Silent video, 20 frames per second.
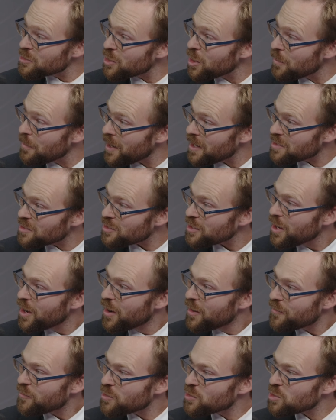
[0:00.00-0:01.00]
you so much
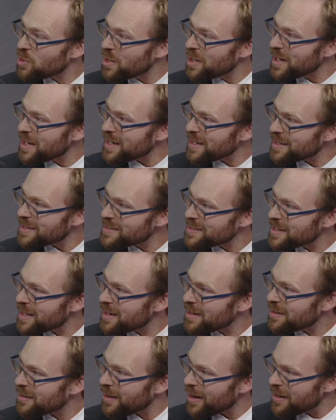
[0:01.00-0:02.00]
for joining us,
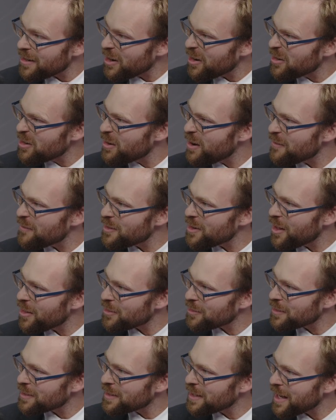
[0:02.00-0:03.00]
Senator. I know you have
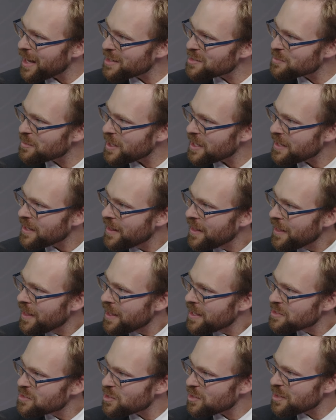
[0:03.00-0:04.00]
another engagement.
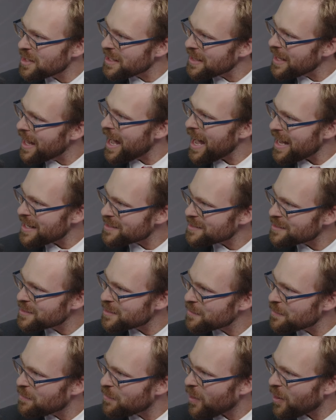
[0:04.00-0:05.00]
Is there any
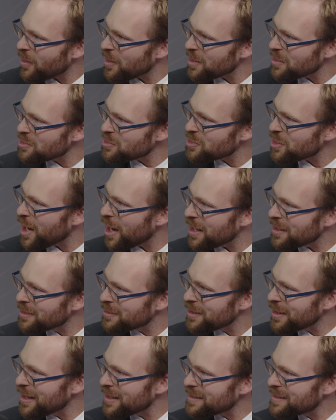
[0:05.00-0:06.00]
last parting shot
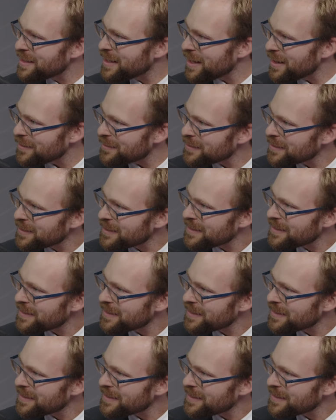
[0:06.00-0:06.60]
you'd like to give?